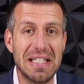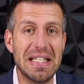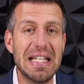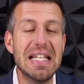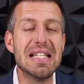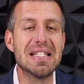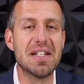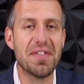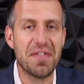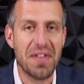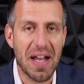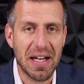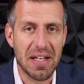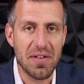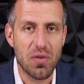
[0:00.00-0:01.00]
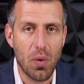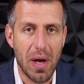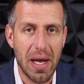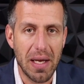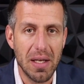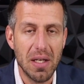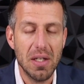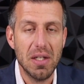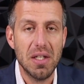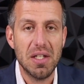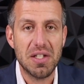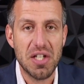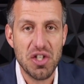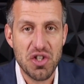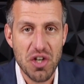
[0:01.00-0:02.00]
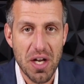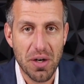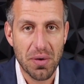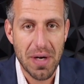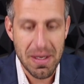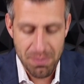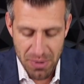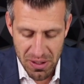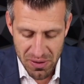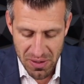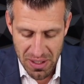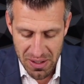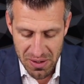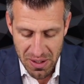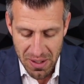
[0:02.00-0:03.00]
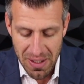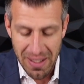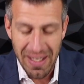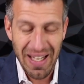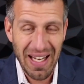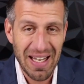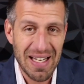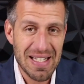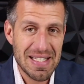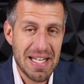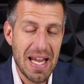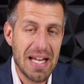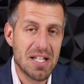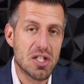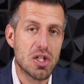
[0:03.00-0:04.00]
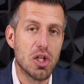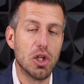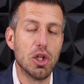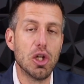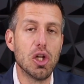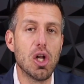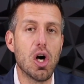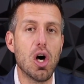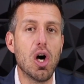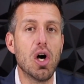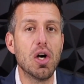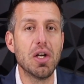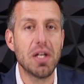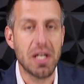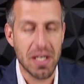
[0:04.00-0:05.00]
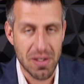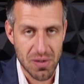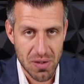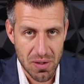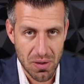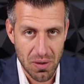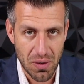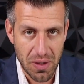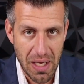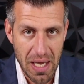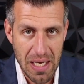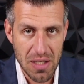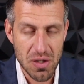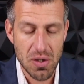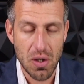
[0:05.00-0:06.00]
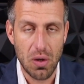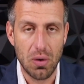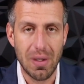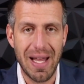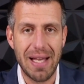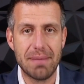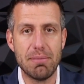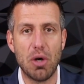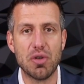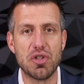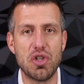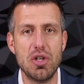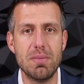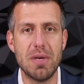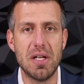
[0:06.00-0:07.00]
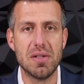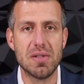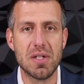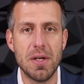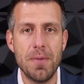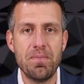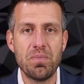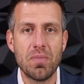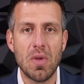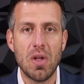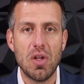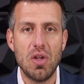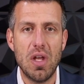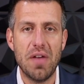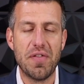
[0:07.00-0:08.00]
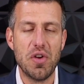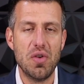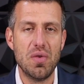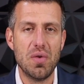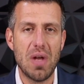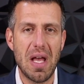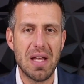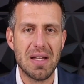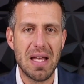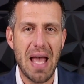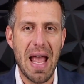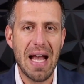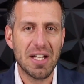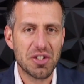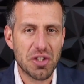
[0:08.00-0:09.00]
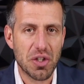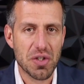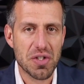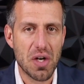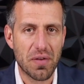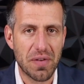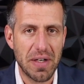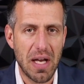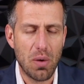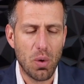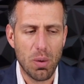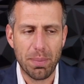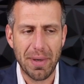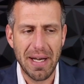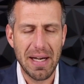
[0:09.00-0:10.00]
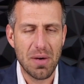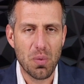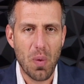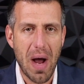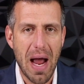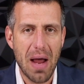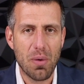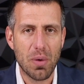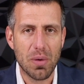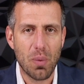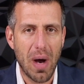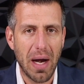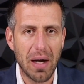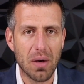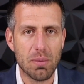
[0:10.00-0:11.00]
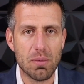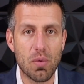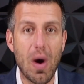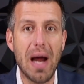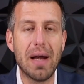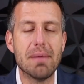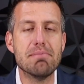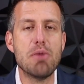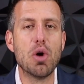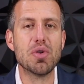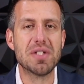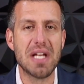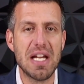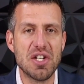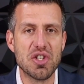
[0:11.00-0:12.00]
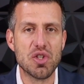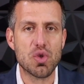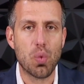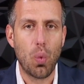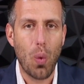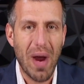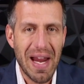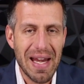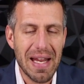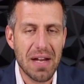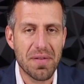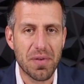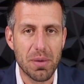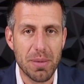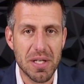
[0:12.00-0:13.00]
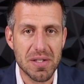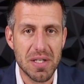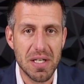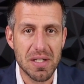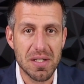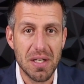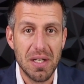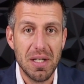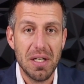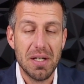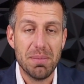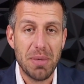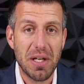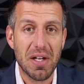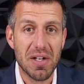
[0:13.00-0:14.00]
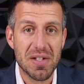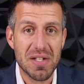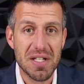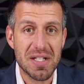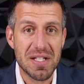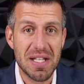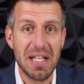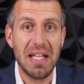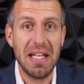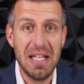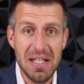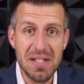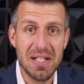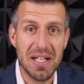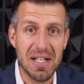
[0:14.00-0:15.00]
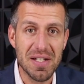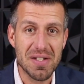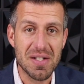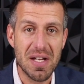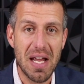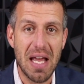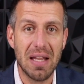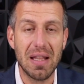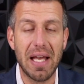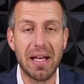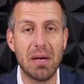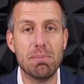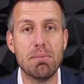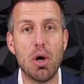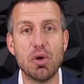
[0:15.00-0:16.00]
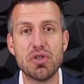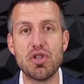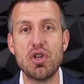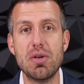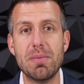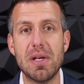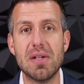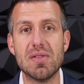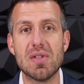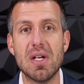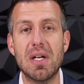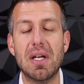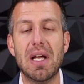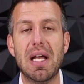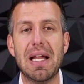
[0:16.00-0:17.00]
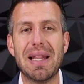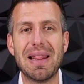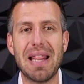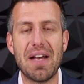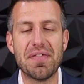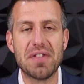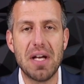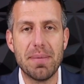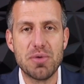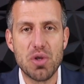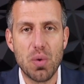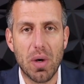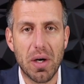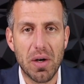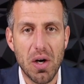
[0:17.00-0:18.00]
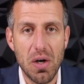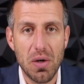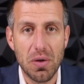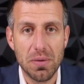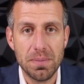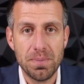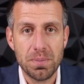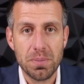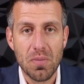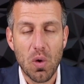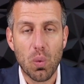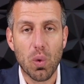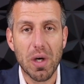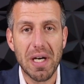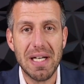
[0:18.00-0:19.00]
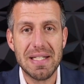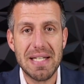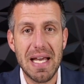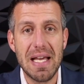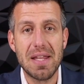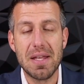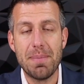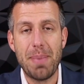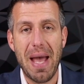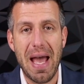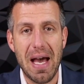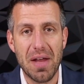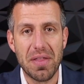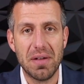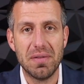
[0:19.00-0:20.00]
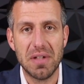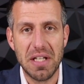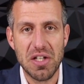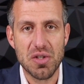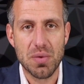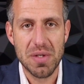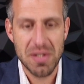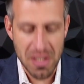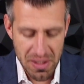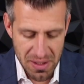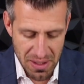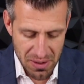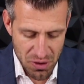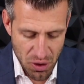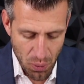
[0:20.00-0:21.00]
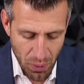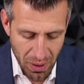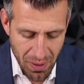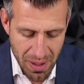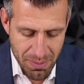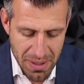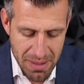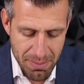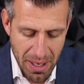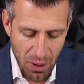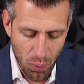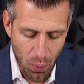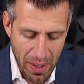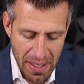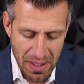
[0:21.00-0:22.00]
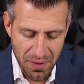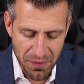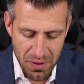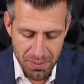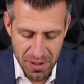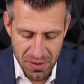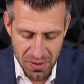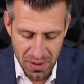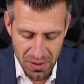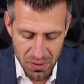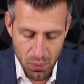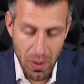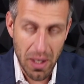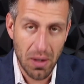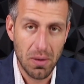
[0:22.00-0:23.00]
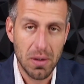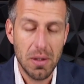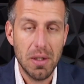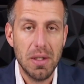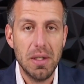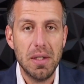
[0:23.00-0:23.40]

least effective way to generate business, and it takes the longest, okay? So like most humans, if you ask yourself right now, well, Brandon, why are most agents waiting for business? Because it's the easiest. And like most humans, left up to our own, we're gonna take the path of least resistance. So what do I mean by waiting for business? Well,